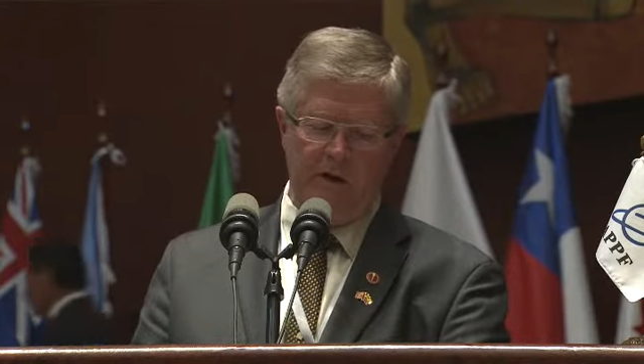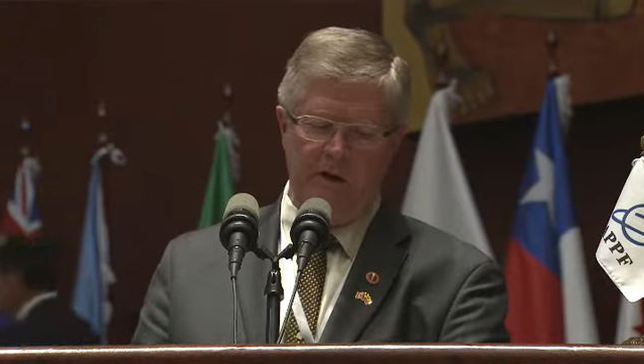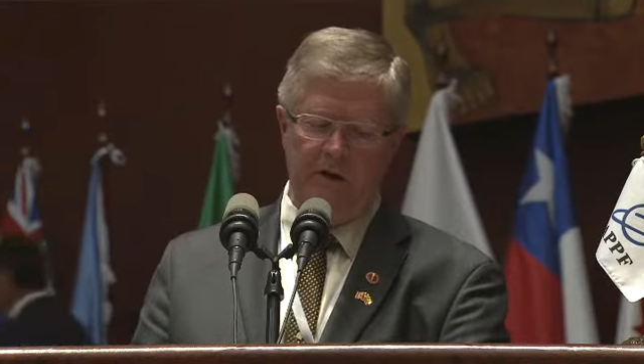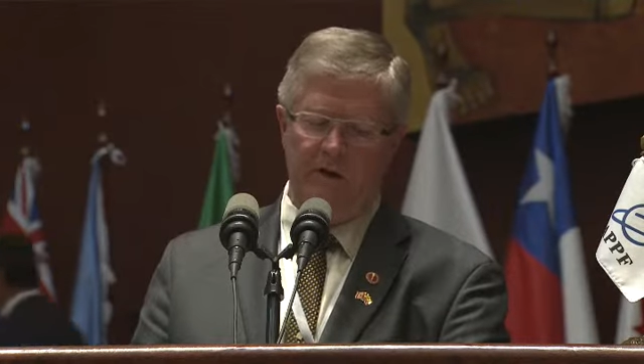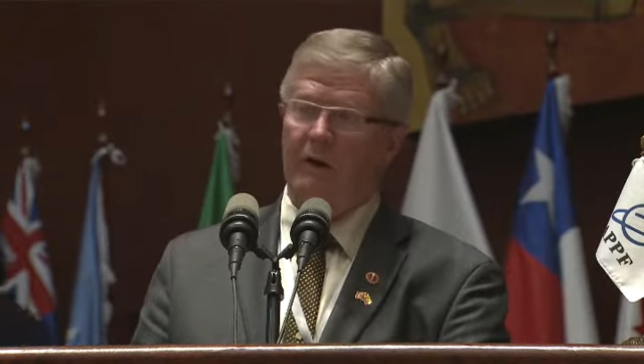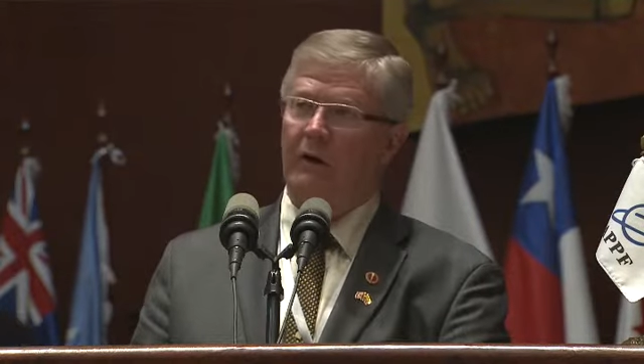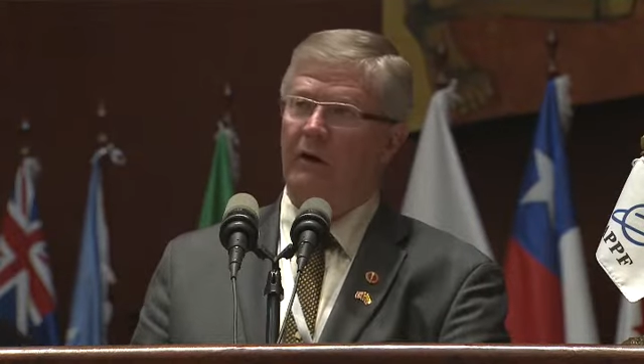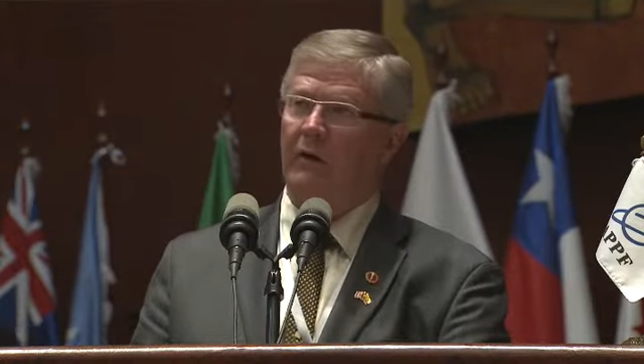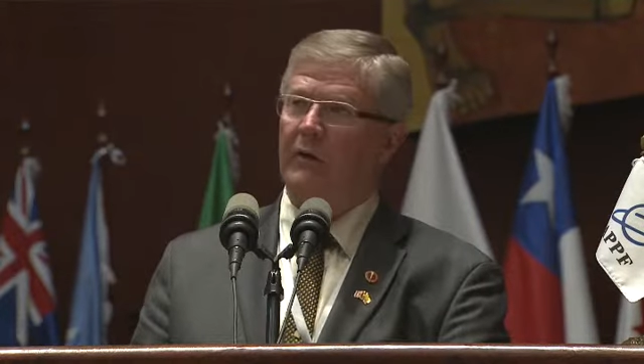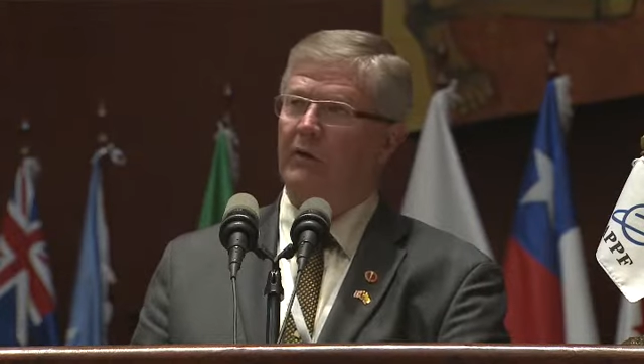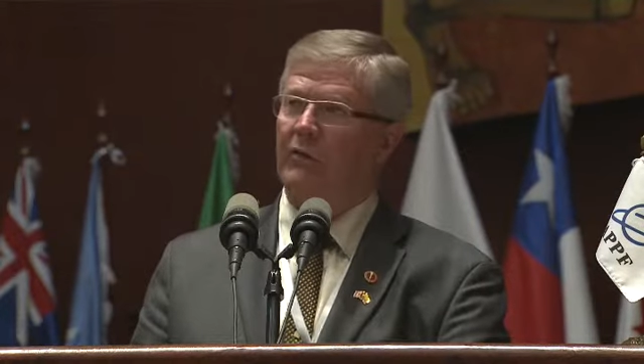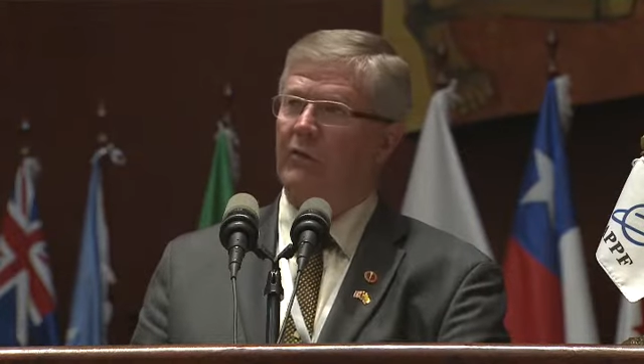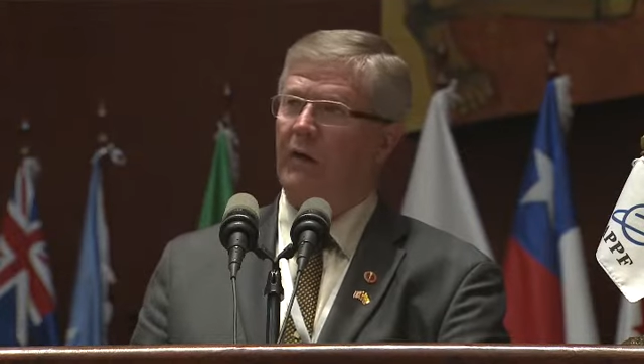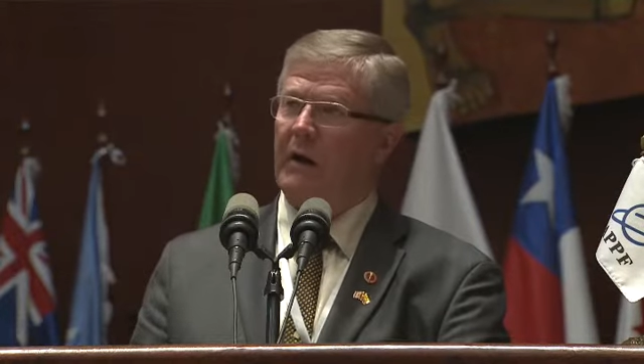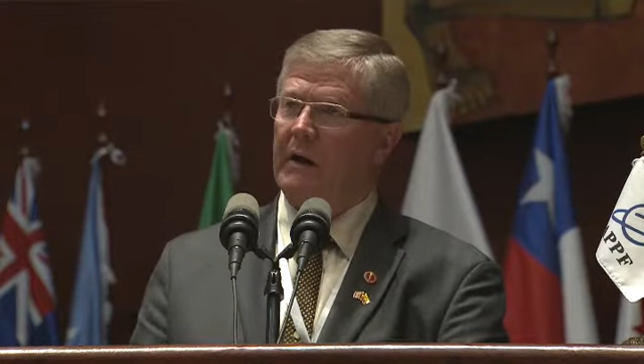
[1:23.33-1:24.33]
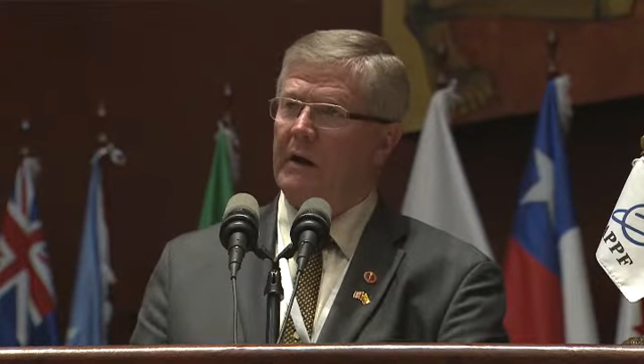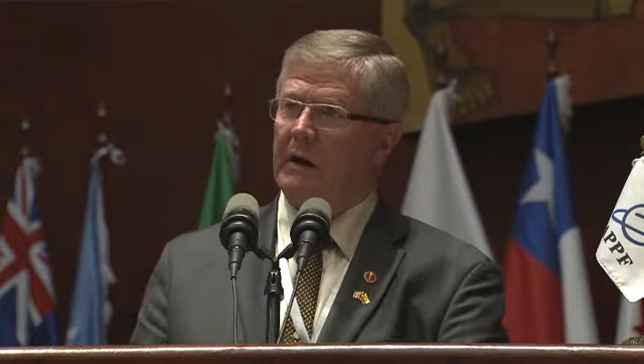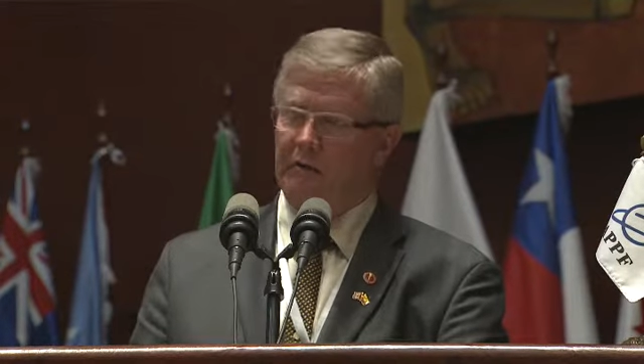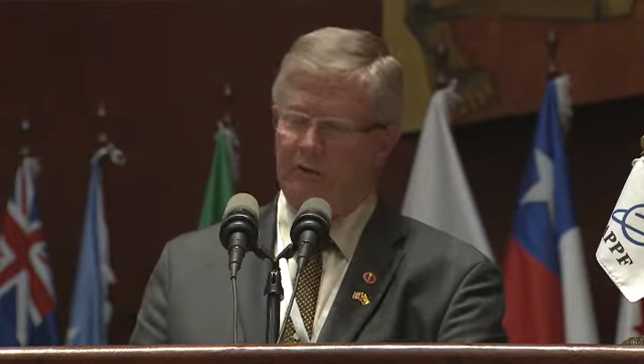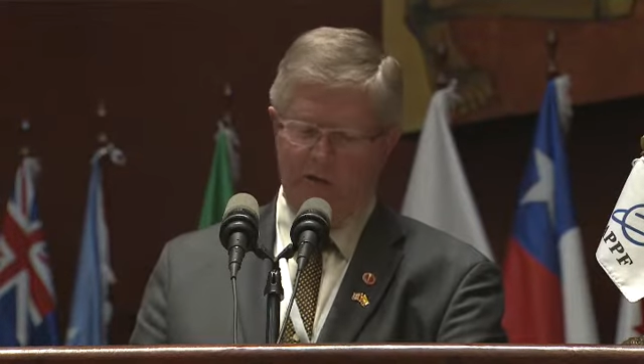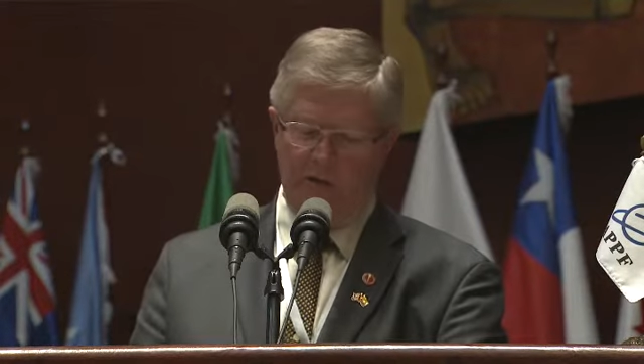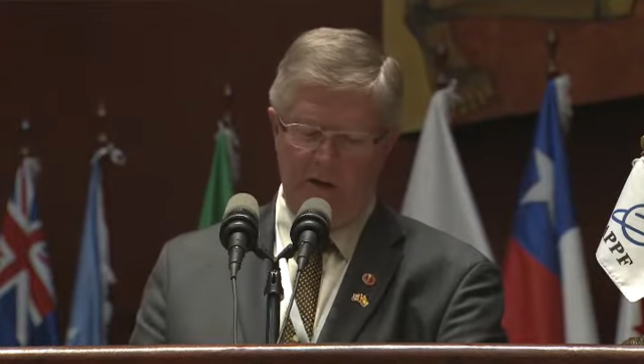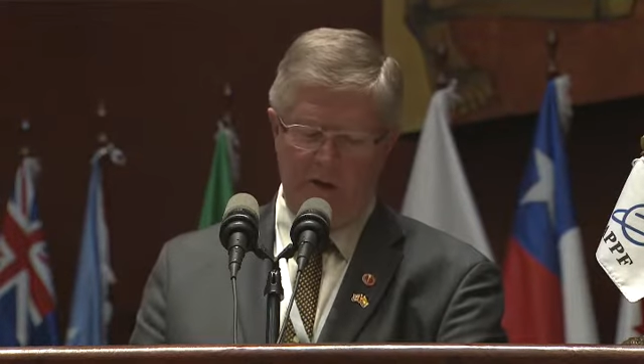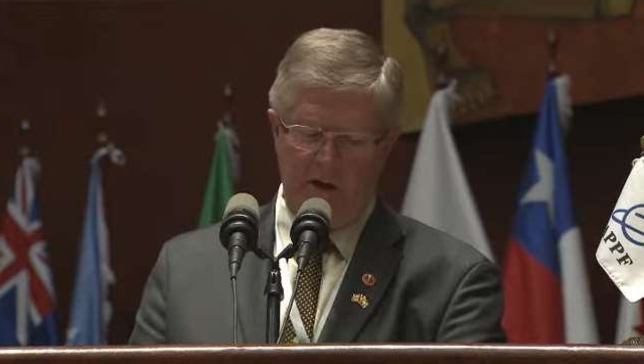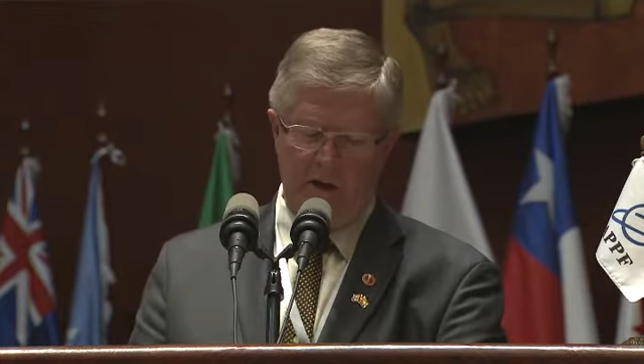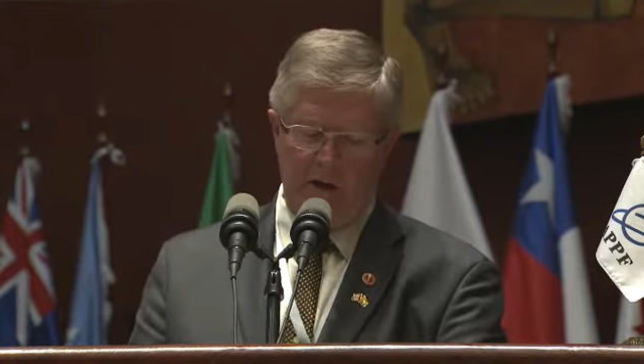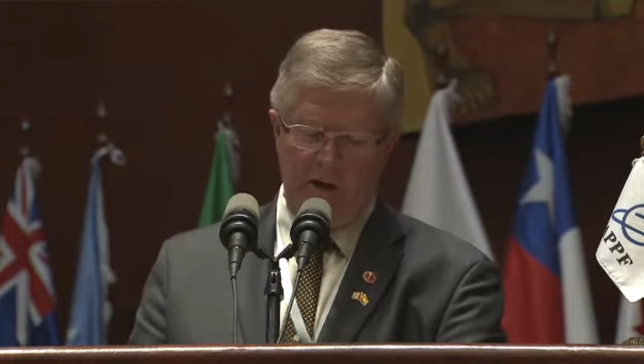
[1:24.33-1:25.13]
and terrorist financing